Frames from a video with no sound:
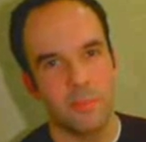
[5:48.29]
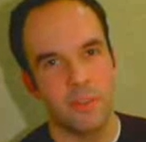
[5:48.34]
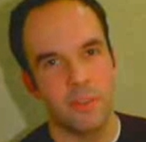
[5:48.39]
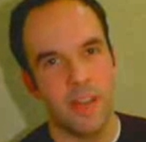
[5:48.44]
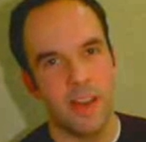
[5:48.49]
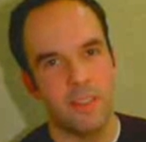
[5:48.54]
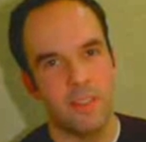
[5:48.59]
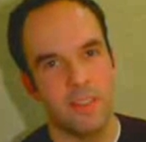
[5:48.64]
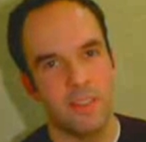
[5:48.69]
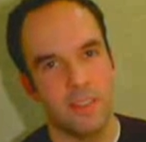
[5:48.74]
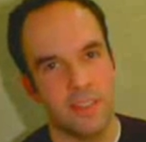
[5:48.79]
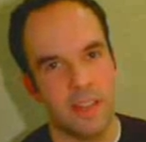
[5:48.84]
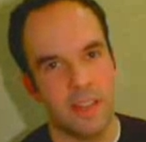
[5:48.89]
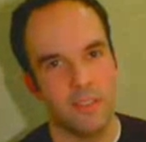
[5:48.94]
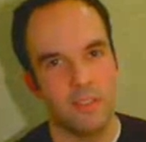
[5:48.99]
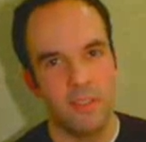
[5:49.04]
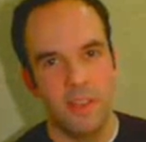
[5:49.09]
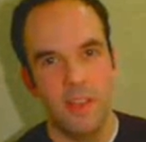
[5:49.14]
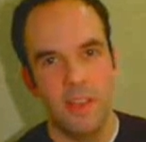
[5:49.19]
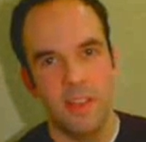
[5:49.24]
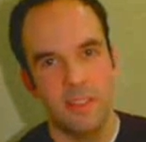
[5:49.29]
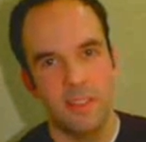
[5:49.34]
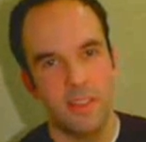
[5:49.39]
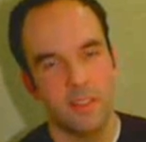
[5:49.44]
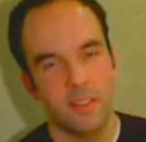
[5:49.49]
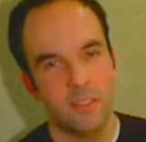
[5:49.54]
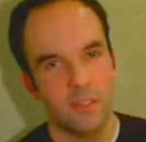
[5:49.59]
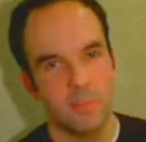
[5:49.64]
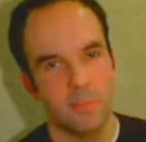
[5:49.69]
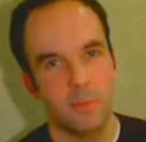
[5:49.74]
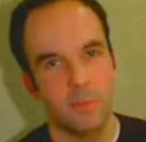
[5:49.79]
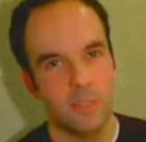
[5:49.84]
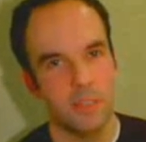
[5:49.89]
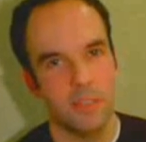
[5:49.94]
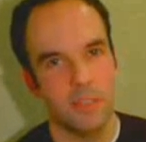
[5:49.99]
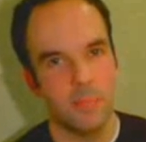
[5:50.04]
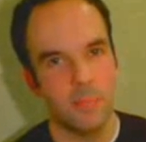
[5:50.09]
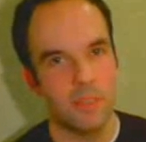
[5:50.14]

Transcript: But I think that's completely